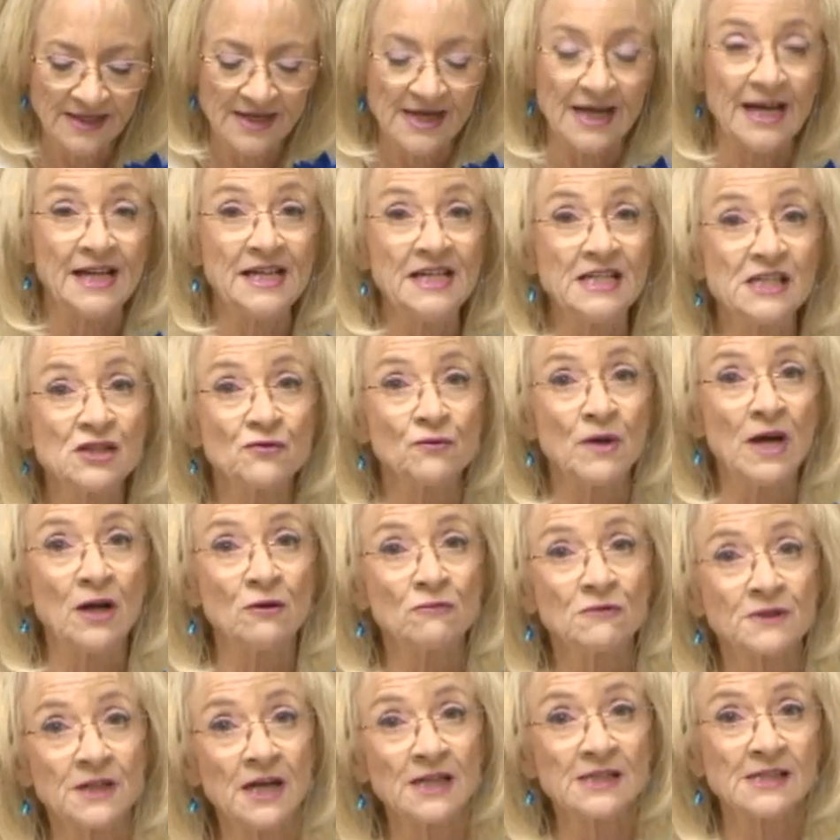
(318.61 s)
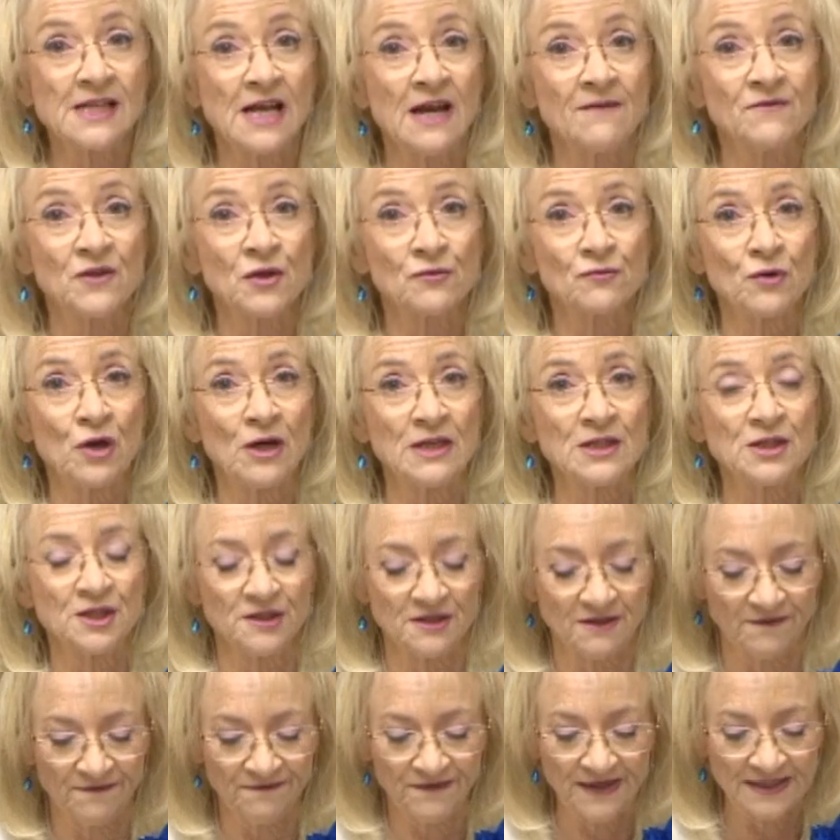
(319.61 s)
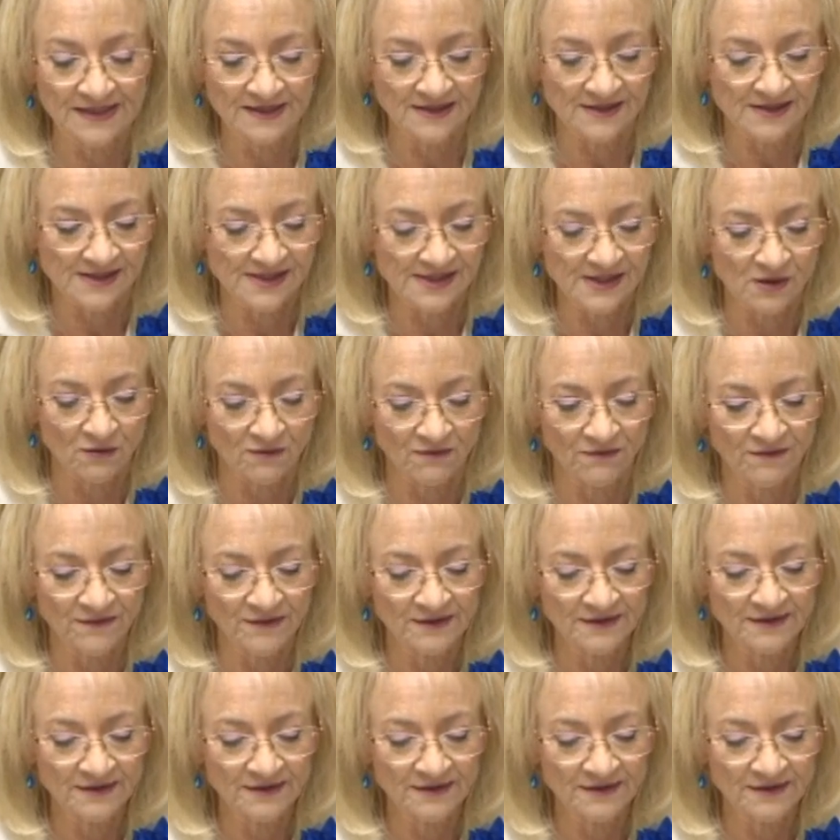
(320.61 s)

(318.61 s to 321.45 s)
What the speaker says: And Israel does have the right to defend itself.